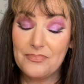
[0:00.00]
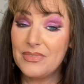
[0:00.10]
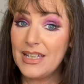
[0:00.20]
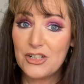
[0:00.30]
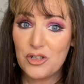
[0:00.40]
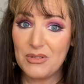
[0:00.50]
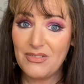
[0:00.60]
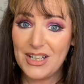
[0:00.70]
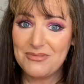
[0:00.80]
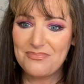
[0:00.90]
And that should be
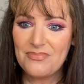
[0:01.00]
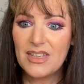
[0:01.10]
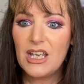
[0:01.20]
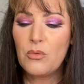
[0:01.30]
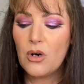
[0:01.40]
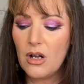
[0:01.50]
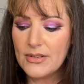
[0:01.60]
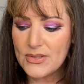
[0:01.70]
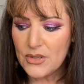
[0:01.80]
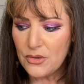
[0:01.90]
fine. And we're
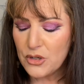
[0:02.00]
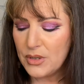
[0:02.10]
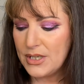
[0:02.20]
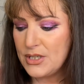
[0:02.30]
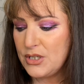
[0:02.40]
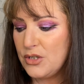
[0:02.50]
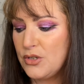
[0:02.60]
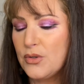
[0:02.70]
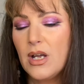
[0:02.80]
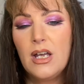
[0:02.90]
also going to